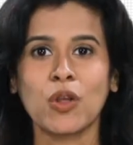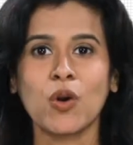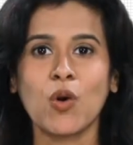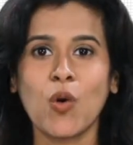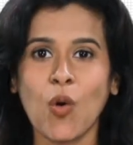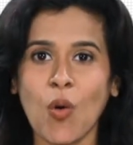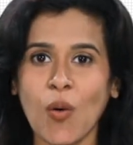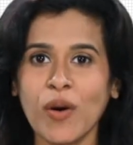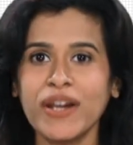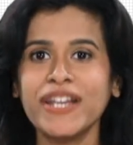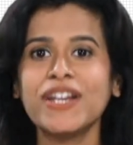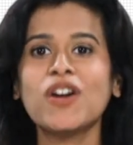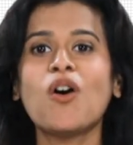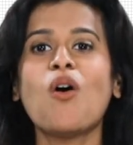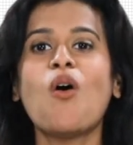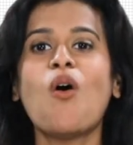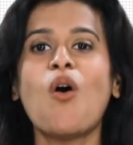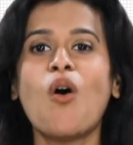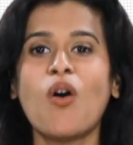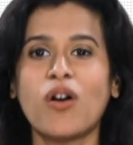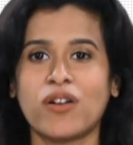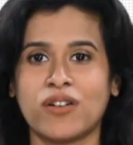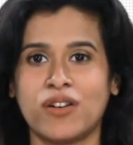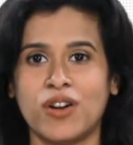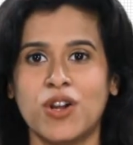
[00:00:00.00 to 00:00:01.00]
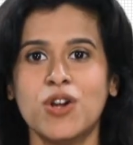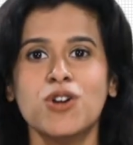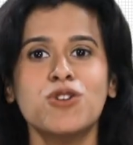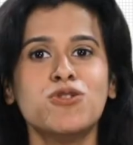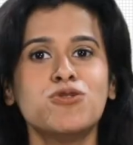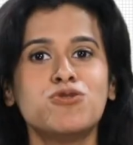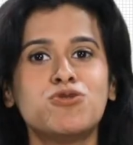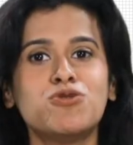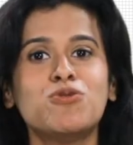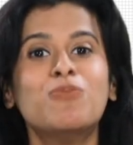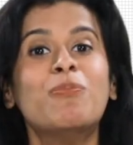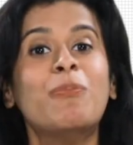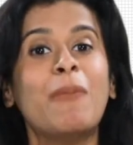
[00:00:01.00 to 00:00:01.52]
going on
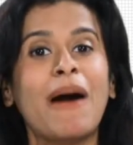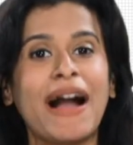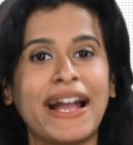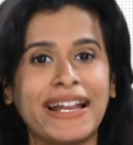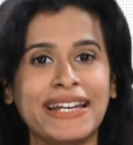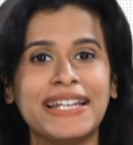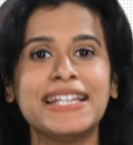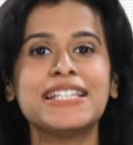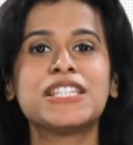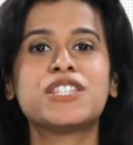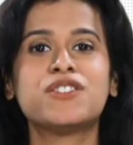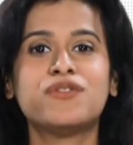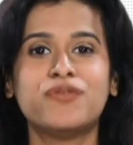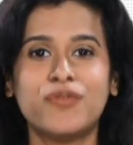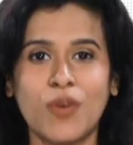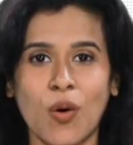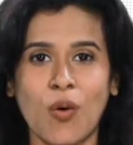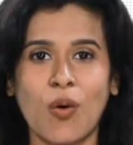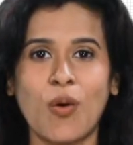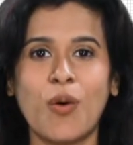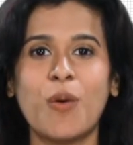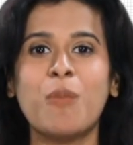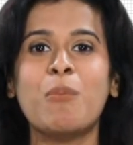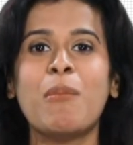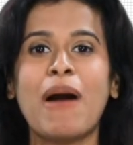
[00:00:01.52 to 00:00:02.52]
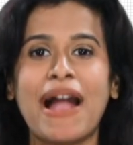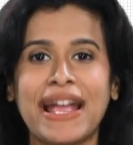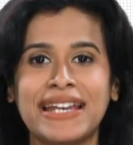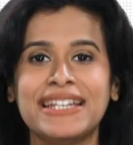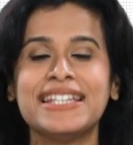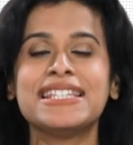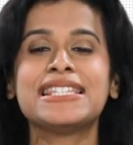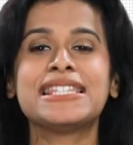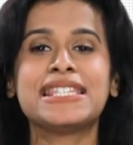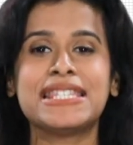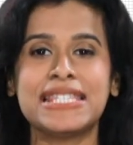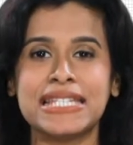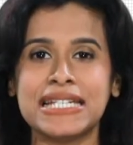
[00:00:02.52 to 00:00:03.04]
to minus 4,
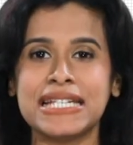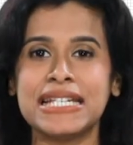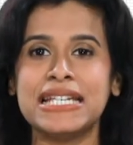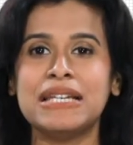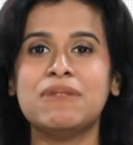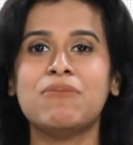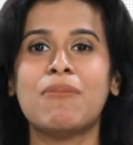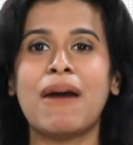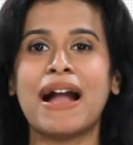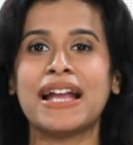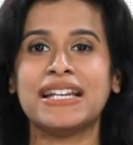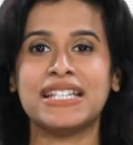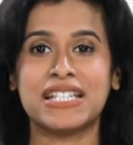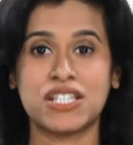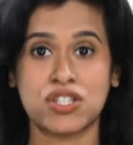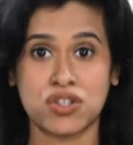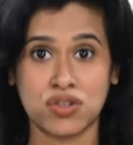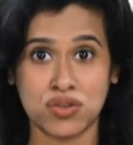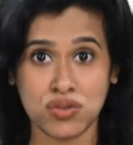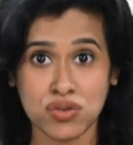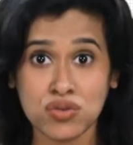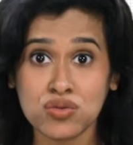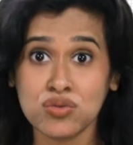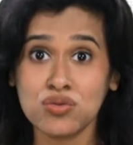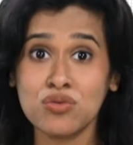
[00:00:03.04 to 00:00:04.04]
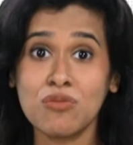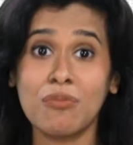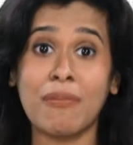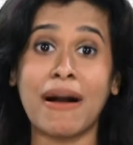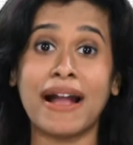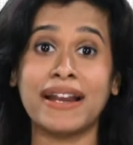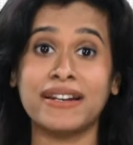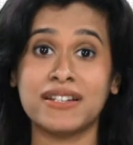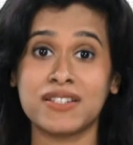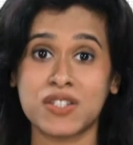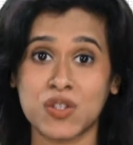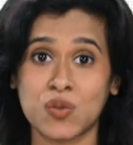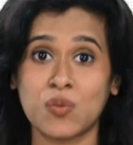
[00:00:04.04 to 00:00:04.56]
minus 3, minus 2,
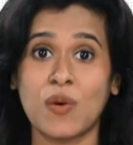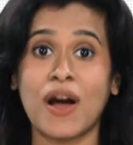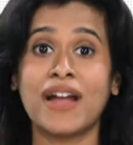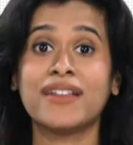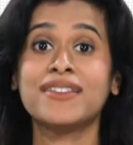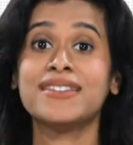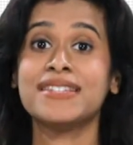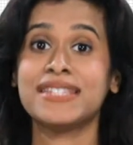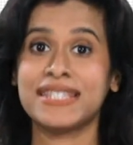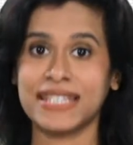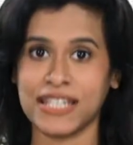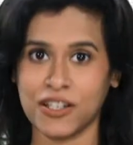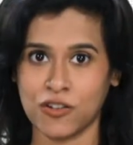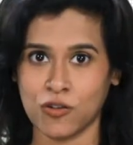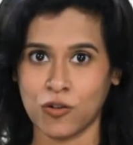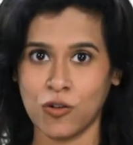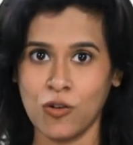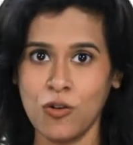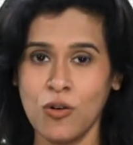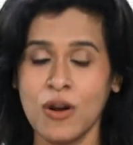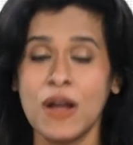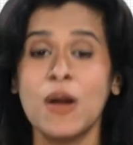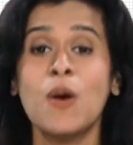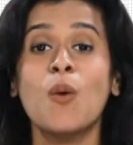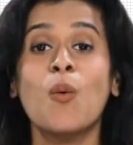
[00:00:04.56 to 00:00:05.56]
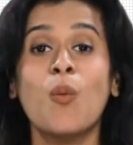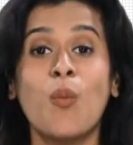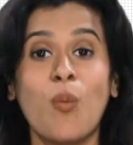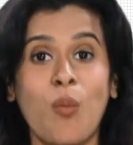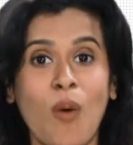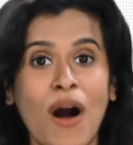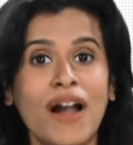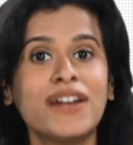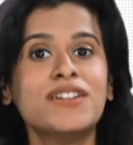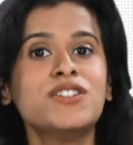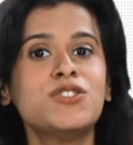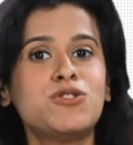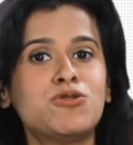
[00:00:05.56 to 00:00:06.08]
minus 1, 0,
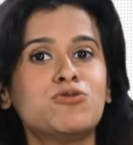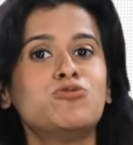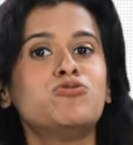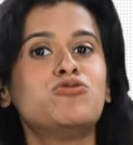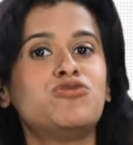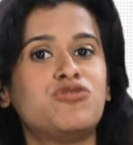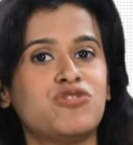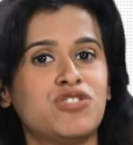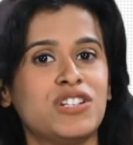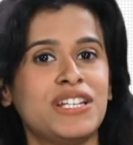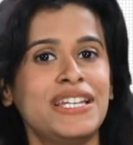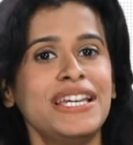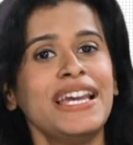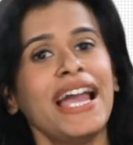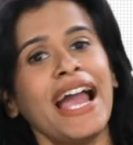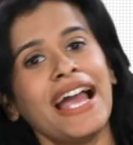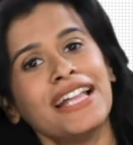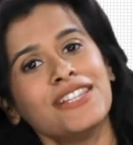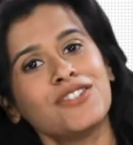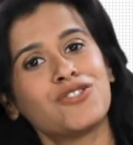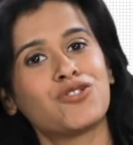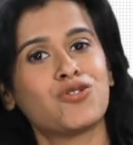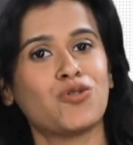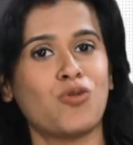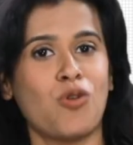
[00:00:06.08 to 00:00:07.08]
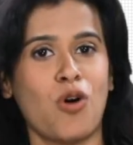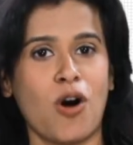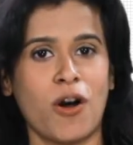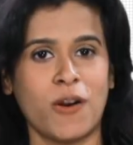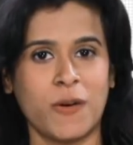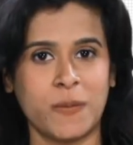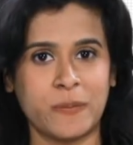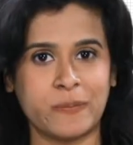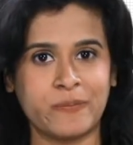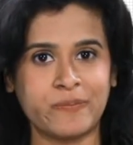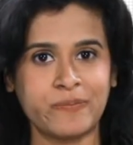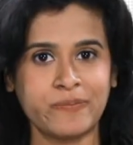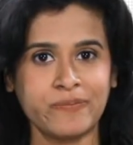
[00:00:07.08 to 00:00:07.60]
1, 2, 3, and so on,
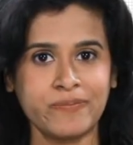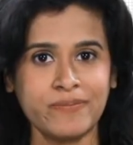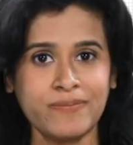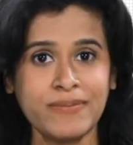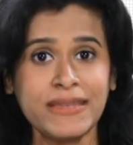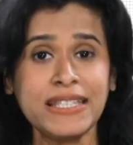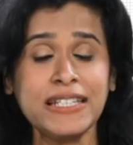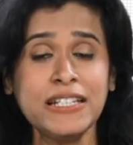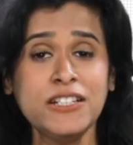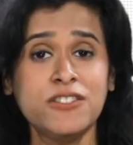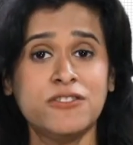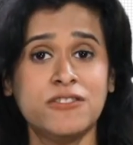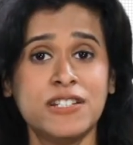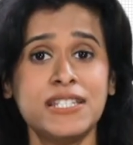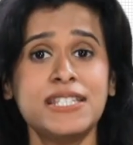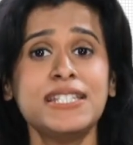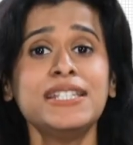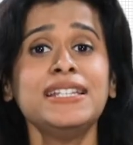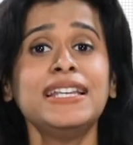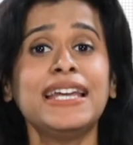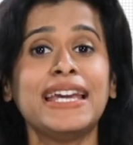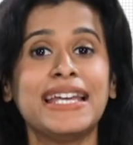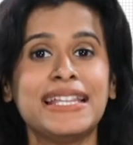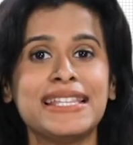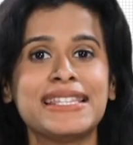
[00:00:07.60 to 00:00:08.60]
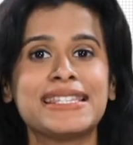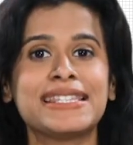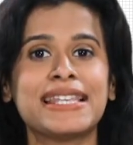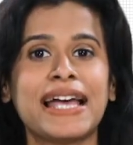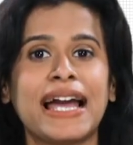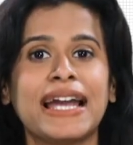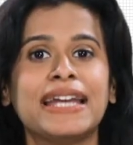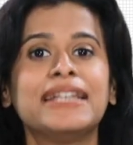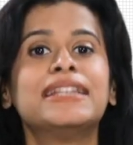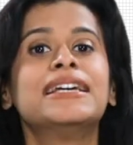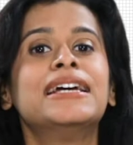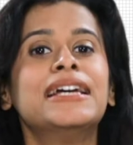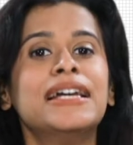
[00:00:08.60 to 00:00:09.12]
written
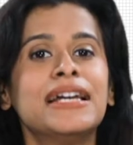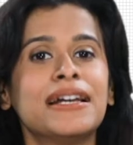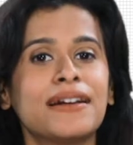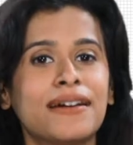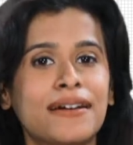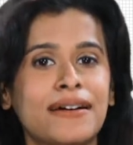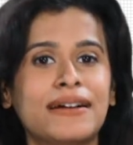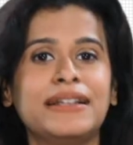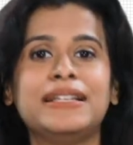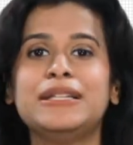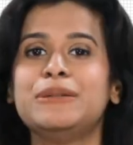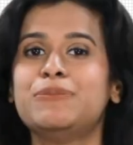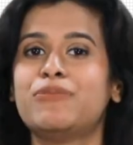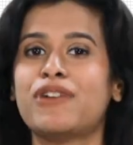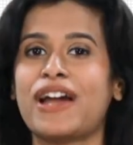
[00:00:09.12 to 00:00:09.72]
inside curly